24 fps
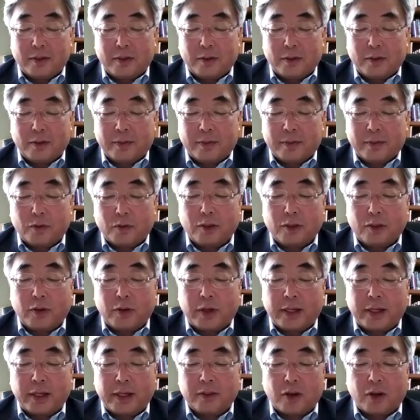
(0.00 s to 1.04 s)

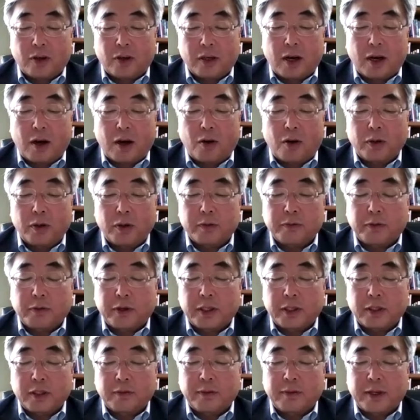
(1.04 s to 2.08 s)
2020 Drucker Award for
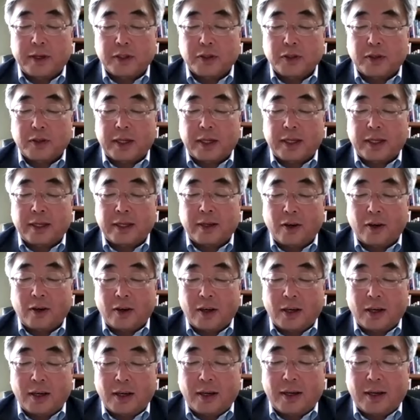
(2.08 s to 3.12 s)
Innovation and
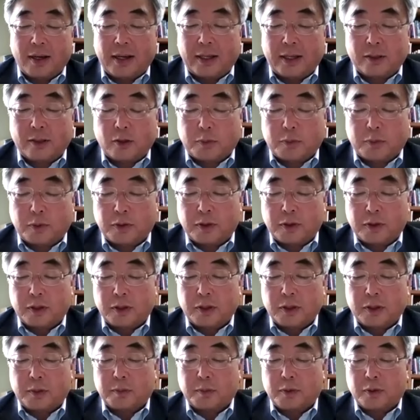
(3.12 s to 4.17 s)

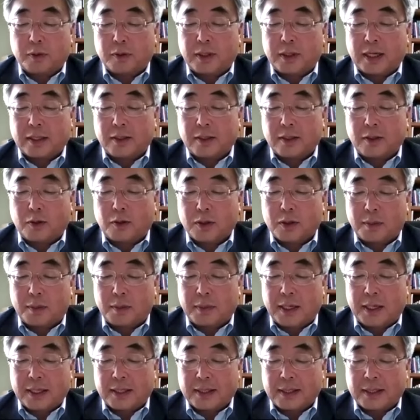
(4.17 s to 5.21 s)
Entrepreneurship to Dr.
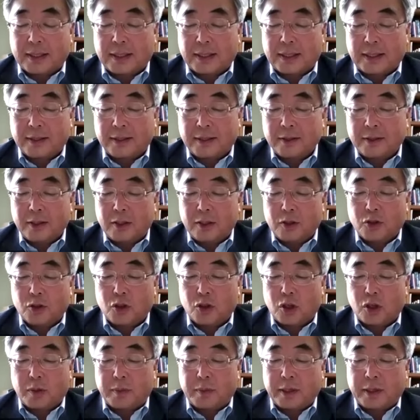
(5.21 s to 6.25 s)
Ossama Hassanein,
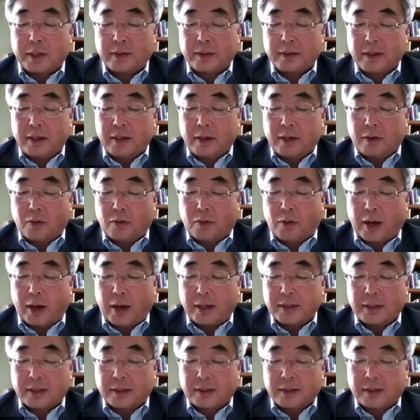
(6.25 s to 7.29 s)
Chairman,
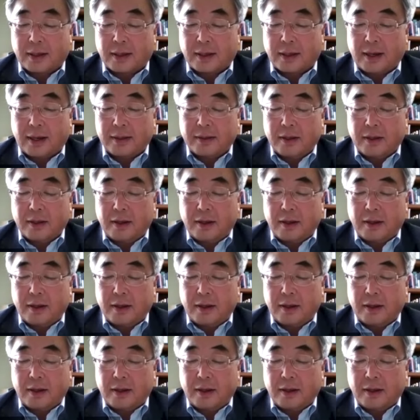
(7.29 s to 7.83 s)
Rising Tide,